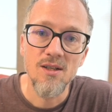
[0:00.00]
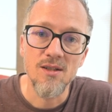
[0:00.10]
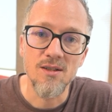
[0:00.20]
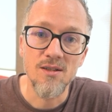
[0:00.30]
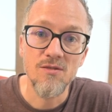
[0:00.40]

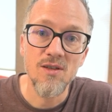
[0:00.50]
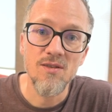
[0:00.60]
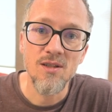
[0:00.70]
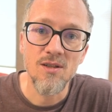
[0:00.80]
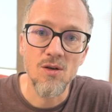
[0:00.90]
If you have
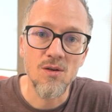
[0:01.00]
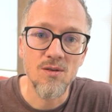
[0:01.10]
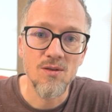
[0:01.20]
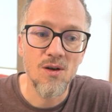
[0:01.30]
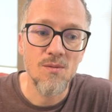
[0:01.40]
any
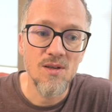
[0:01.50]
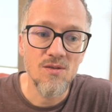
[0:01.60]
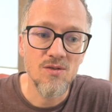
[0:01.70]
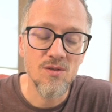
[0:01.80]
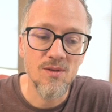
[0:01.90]

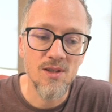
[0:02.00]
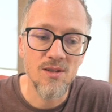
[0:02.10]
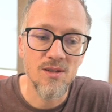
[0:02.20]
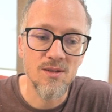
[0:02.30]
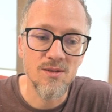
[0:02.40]
comments, you know,
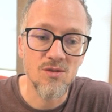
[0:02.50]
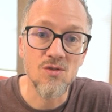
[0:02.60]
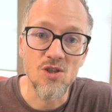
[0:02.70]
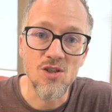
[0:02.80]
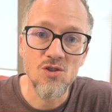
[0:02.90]
any
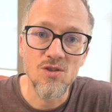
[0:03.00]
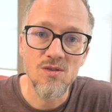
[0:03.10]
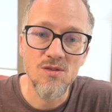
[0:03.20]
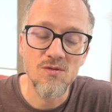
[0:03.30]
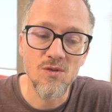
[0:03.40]

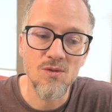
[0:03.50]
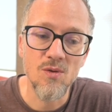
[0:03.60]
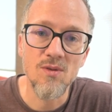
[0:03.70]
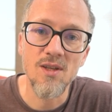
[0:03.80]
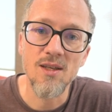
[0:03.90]
suggestions for
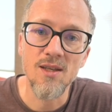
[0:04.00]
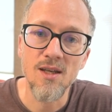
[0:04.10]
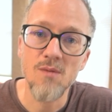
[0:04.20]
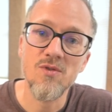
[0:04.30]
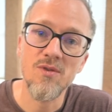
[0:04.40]
note-taking
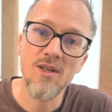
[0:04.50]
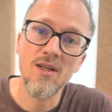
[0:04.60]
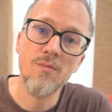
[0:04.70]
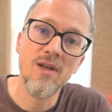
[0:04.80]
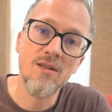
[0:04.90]
apps on the
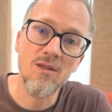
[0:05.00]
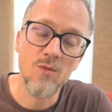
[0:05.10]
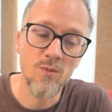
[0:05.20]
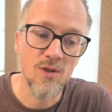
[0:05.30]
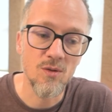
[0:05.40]
iPad, that
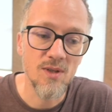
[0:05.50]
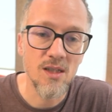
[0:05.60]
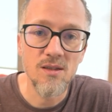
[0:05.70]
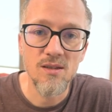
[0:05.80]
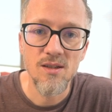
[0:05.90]
would be
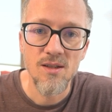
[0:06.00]
great.